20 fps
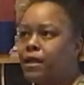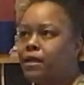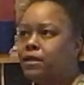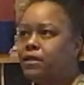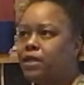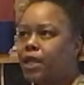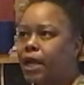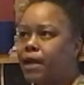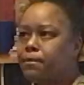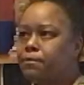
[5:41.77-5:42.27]

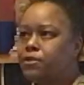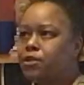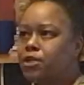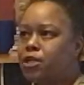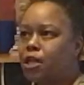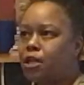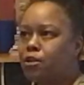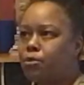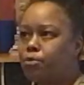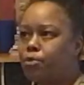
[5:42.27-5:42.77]
like the
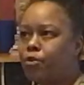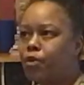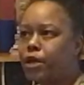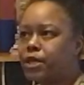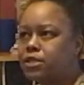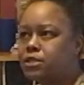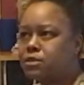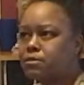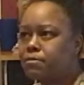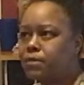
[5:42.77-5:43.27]
yellow
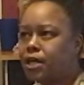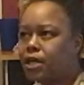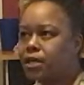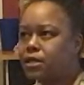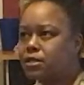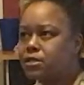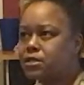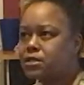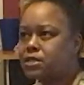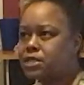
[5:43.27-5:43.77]
boy
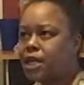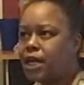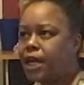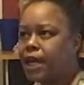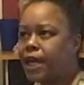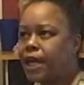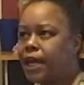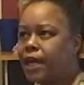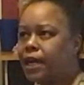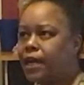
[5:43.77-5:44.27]
tomatoes that I
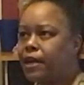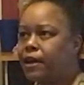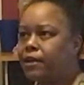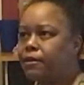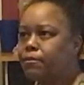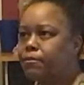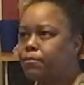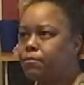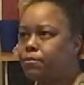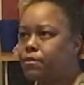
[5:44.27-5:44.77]

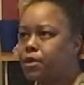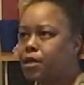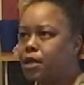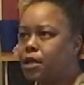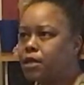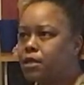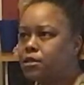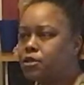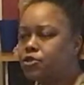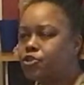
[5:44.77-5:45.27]
had
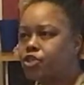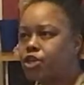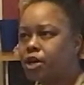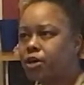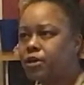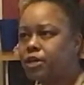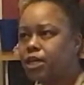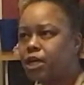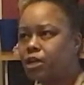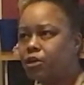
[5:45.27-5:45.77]
and the
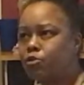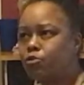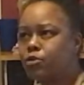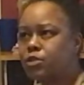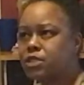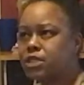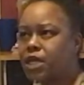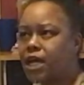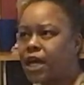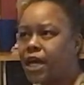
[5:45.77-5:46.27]
cherry yellow
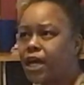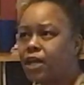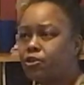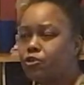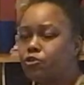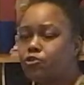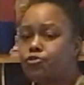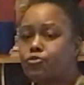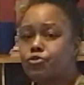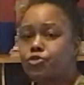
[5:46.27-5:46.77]
ones that I had,
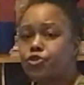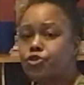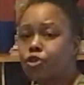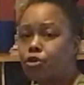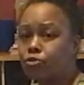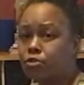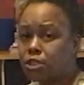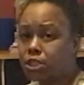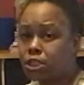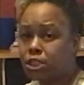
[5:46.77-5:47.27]
those were
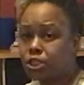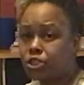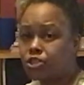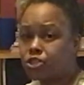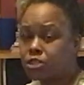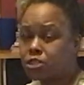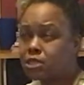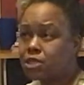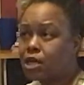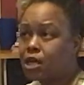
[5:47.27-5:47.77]
so
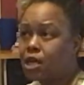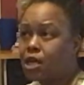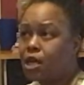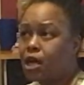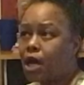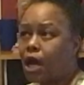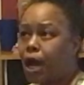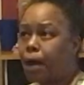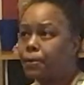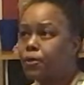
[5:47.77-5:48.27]
delicious.
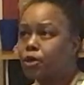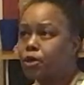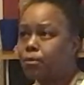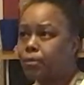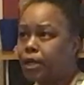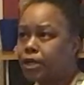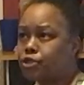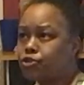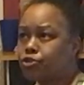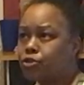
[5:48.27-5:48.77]
I'm going to
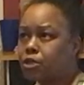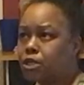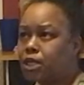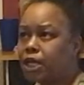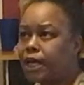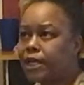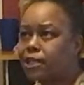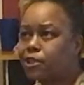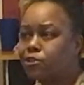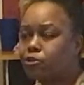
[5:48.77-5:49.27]
make sure that
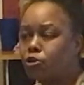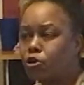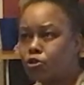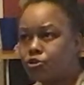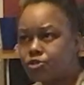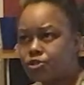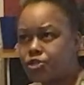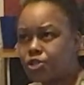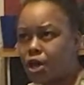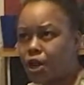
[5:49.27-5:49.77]
I get
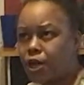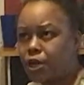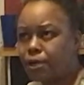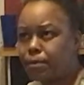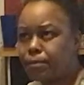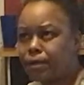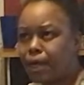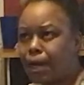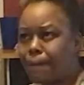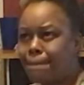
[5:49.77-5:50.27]
those
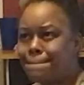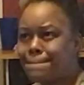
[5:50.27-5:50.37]
started, but I